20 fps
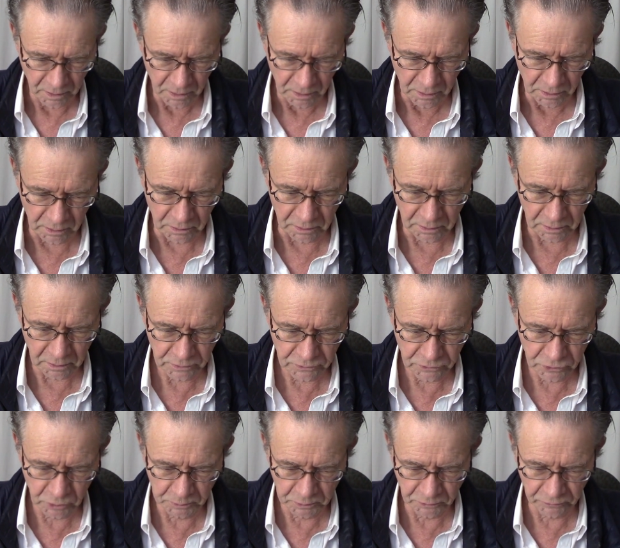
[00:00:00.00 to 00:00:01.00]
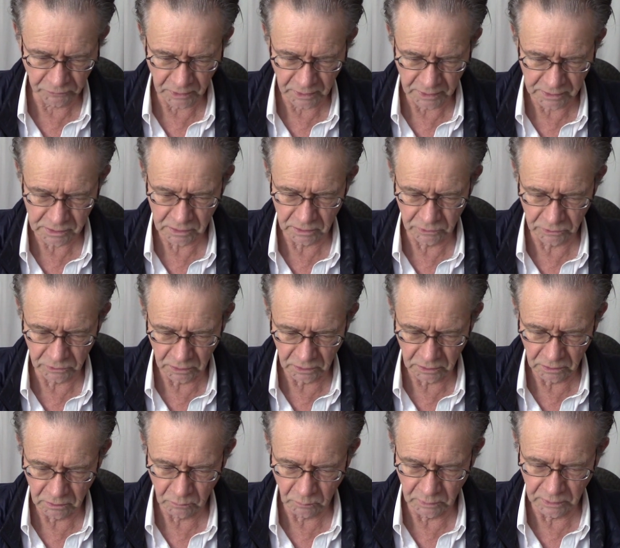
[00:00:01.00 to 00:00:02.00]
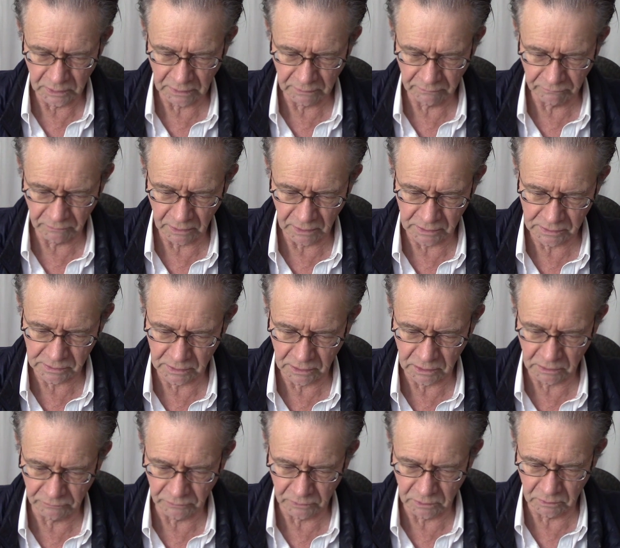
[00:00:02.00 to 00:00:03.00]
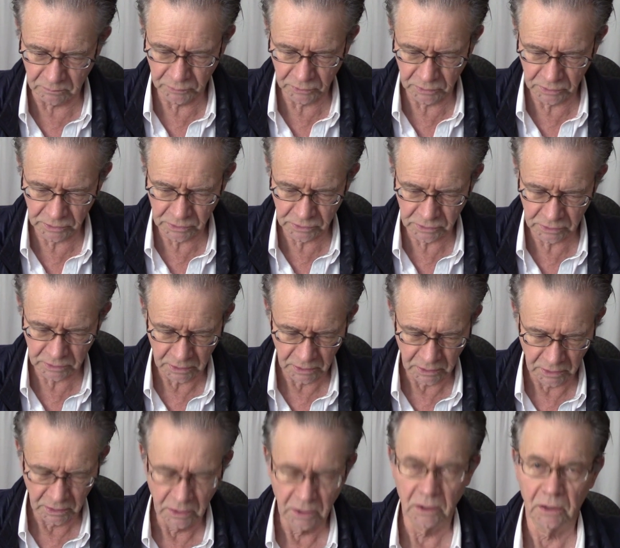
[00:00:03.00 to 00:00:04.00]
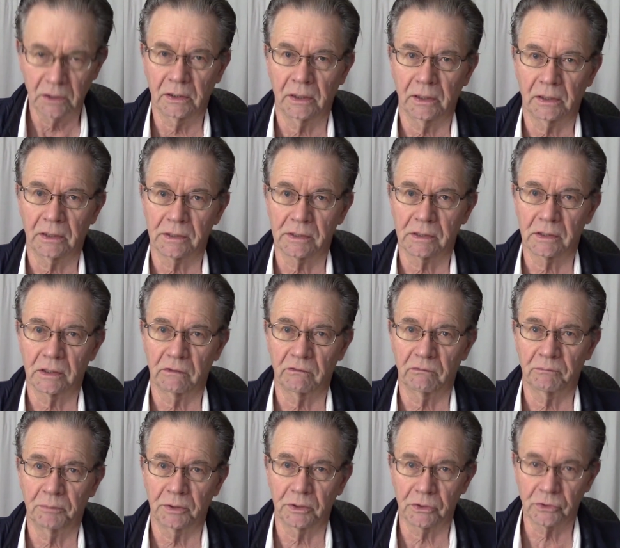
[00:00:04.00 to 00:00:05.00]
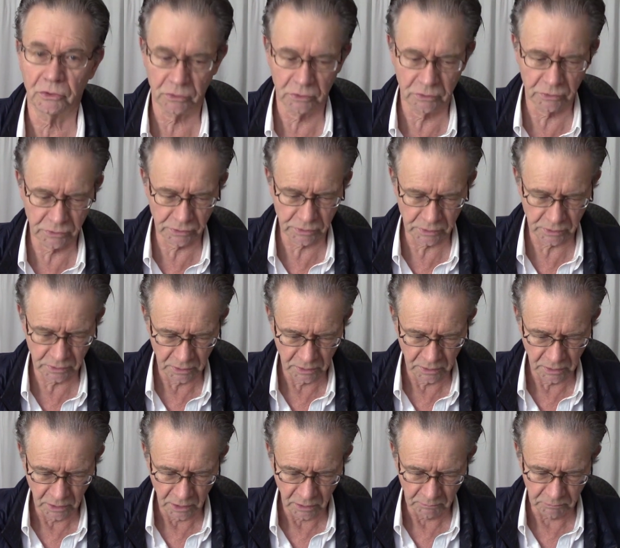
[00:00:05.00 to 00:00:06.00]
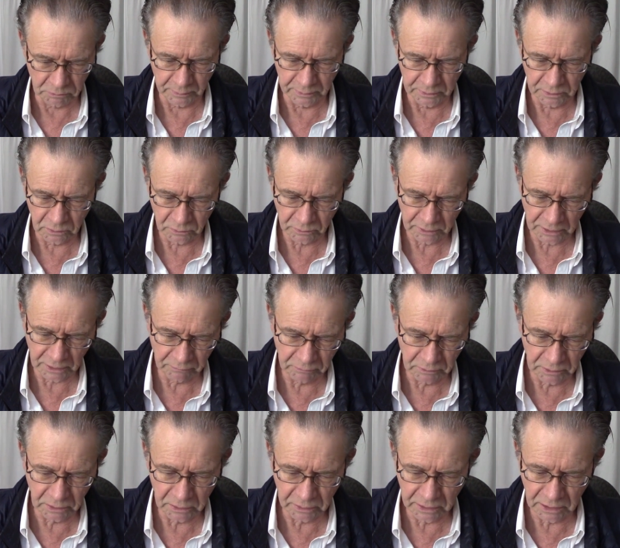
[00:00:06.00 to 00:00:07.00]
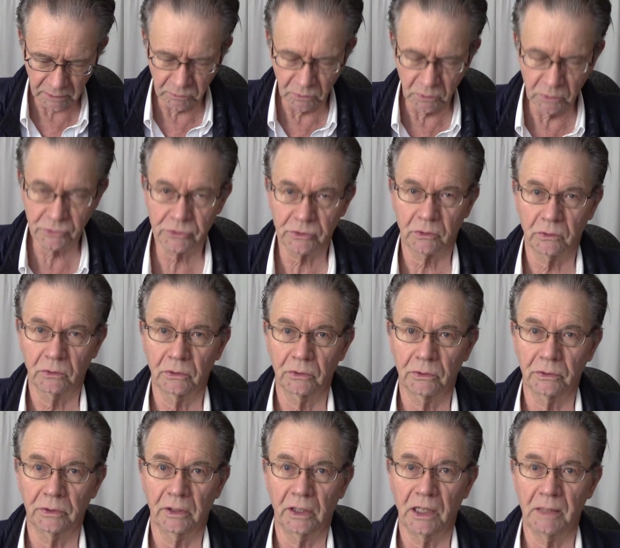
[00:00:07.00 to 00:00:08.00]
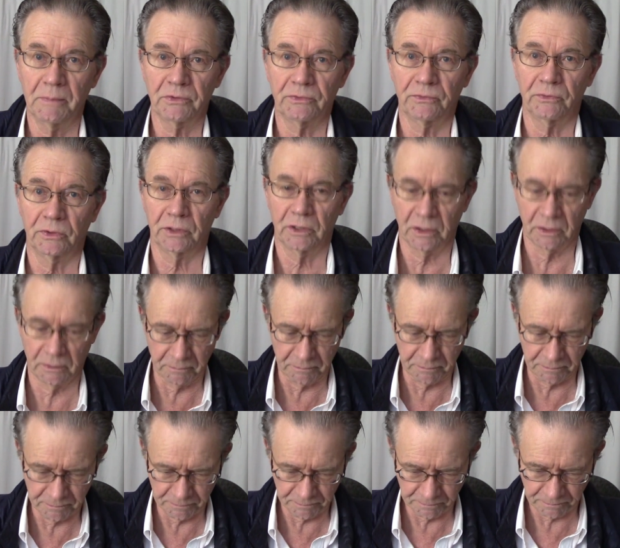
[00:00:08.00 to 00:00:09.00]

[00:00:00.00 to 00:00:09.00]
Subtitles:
In unsupervised learning, we have a set of inputs, like a set of pictures, but we don't have any labels or names for them.